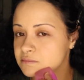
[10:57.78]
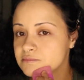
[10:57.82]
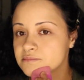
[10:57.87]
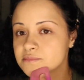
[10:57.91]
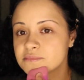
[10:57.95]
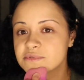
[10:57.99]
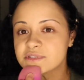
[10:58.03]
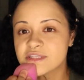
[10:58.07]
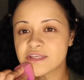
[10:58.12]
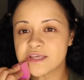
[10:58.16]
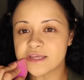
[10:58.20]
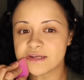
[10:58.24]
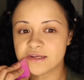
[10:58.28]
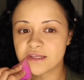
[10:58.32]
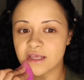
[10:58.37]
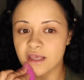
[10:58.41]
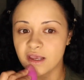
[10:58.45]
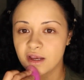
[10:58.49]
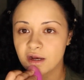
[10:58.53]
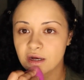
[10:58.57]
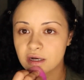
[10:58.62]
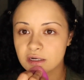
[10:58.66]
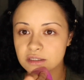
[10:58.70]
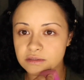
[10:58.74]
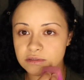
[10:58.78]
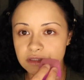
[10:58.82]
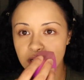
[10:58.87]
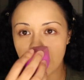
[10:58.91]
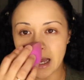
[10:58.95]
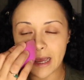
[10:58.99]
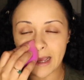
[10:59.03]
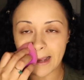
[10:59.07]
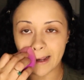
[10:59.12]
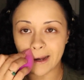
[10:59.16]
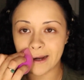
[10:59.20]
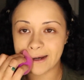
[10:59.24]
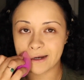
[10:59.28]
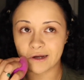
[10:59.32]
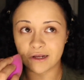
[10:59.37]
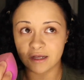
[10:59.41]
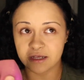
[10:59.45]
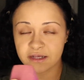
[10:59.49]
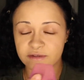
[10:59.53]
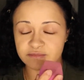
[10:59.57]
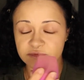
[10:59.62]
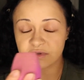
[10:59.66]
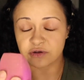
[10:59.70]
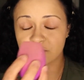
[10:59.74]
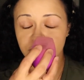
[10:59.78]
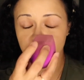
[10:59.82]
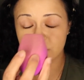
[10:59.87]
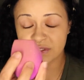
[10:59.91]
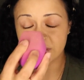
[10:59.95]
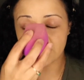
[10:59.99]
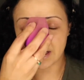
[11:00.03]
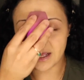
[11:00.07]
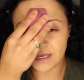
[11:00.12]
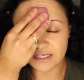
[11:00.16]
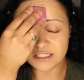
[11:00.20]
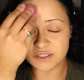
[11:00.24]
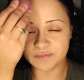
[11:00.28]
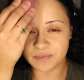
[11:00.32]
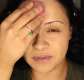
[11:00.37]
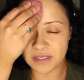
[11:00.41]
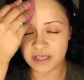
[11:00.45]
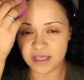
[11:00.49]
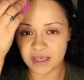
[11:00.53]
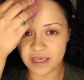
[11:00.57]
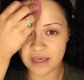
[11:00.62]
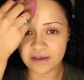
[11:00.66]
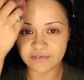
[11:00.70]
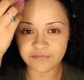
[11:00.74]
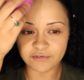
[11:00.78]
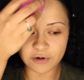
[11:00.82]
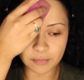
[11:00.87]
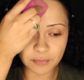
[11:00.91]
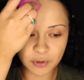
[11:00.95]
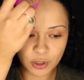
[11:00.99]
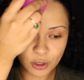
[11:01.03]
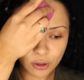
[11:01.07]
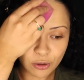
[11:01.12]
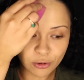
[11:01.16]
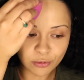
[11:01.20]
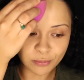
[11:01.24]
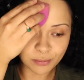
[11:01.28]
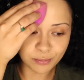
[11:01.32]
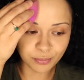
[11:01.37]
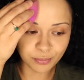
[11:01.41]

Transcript: skincare line, or with an SPF from your own